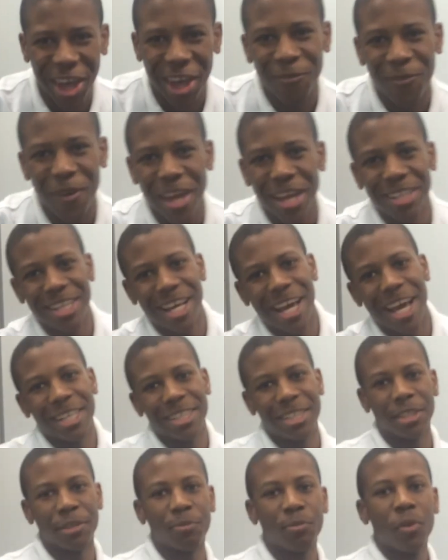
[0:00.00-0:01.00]
okay,
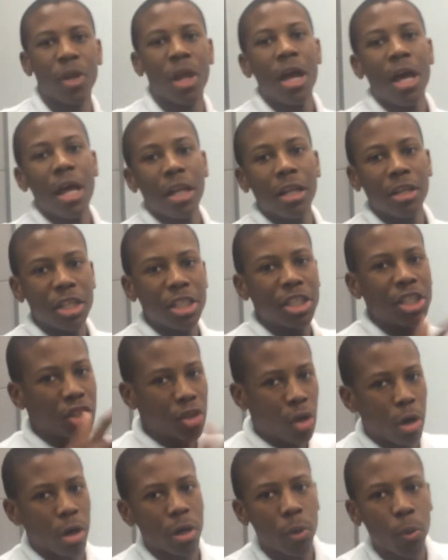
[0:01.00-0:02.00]
fantastic. Let's
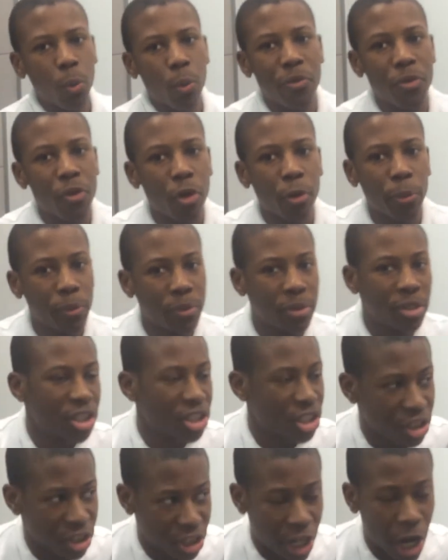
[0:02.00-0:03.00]
start with your
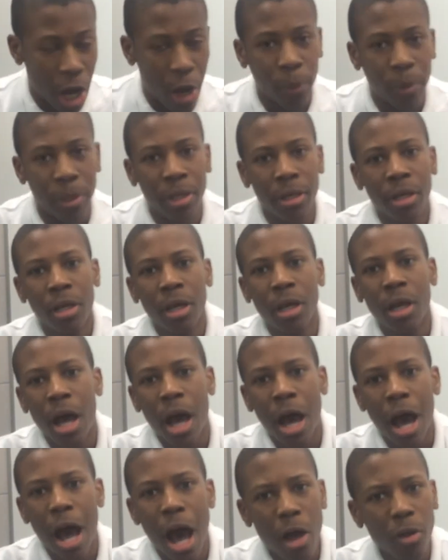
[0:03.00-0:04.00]
position, shall we?
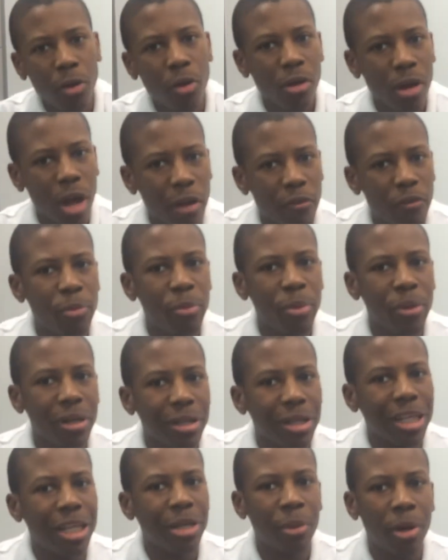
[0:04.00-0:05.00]
How long have you been
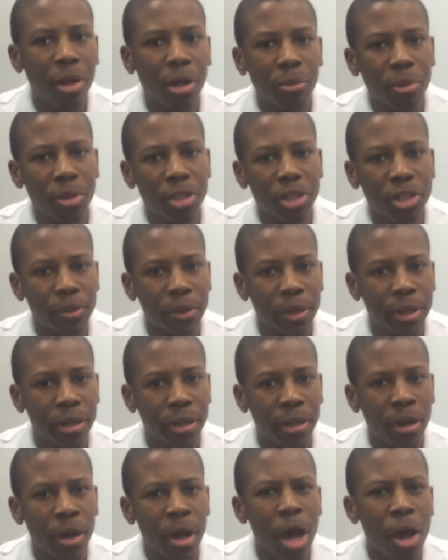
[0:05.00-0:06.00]
an email
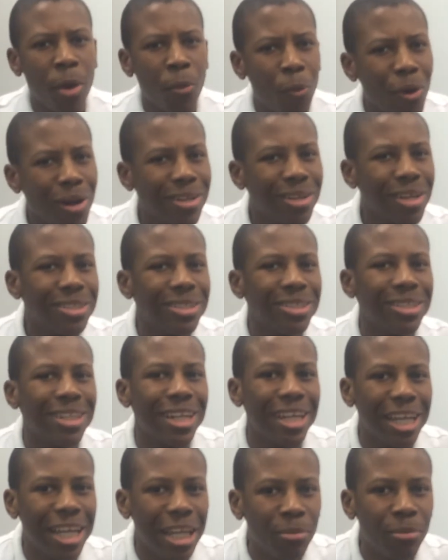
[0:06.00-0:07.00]
administrator, and what does
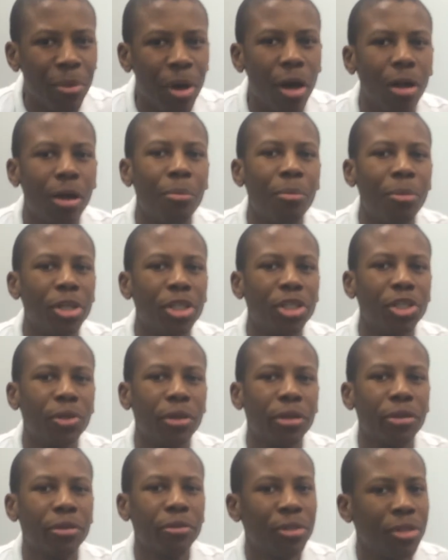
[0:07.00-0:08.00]
an email
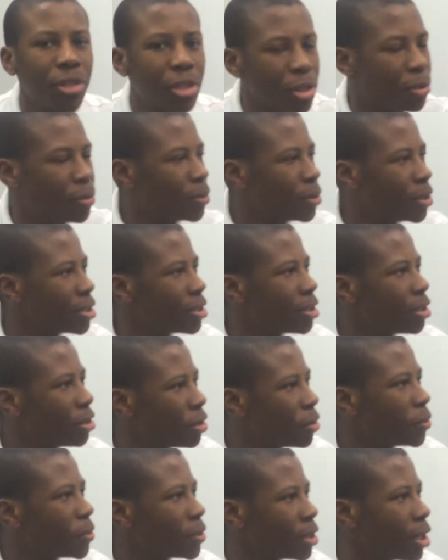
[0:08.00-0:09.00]
administrator do? Just a little